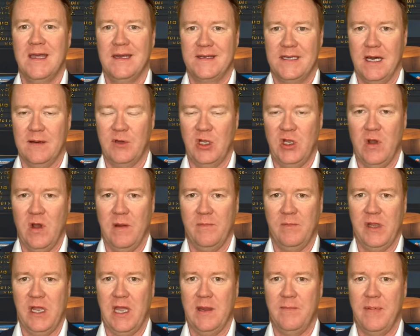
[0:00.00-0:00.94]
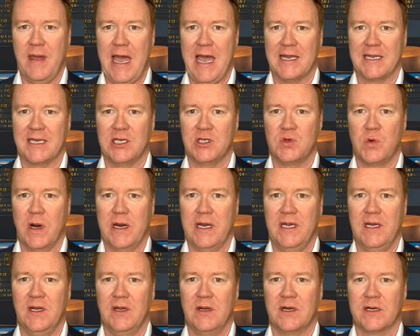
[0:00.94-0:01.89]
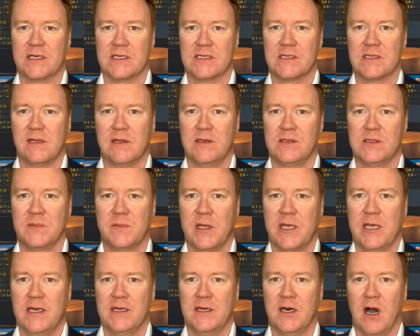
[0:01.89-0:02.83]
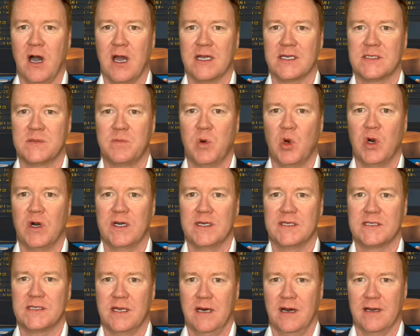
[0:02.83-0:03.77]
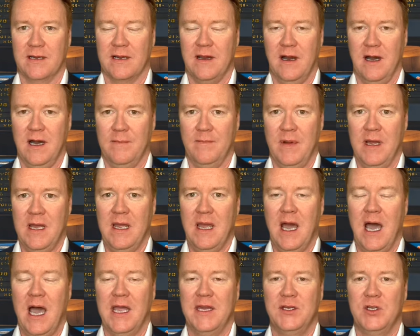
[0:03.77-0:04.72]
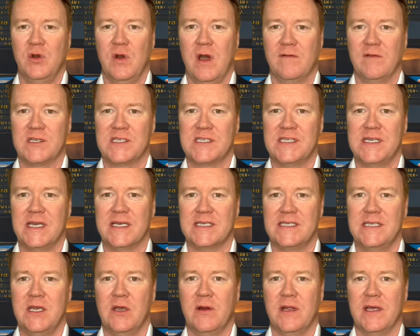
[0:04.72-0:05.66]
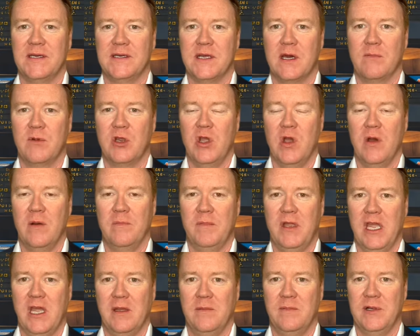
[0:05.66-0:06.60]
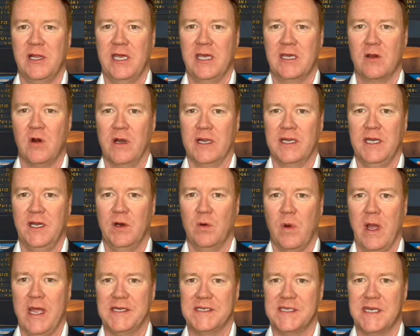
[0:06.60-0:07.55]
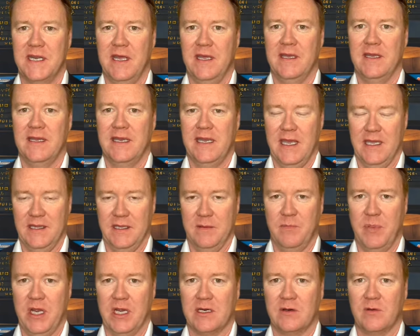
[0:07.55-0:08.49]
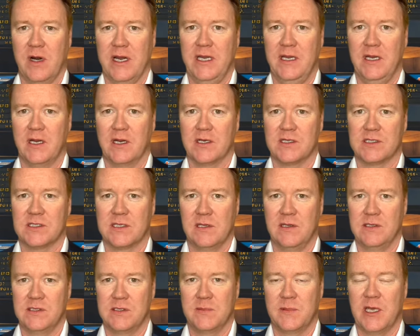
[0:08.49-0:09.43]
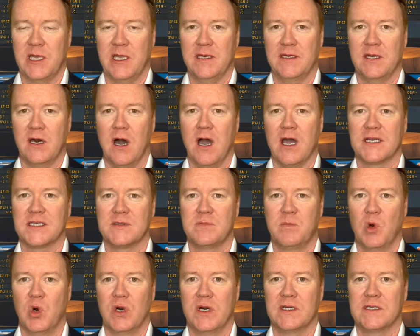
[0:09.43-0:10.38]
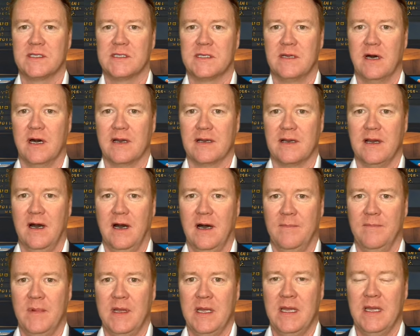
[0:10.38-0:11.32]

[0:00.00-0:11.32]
WNBA package right here exclusively at DocSports.com. I do have a 6-unit WNBA play going here Wednesday. Get the pick right here exclusively at DocSports.com.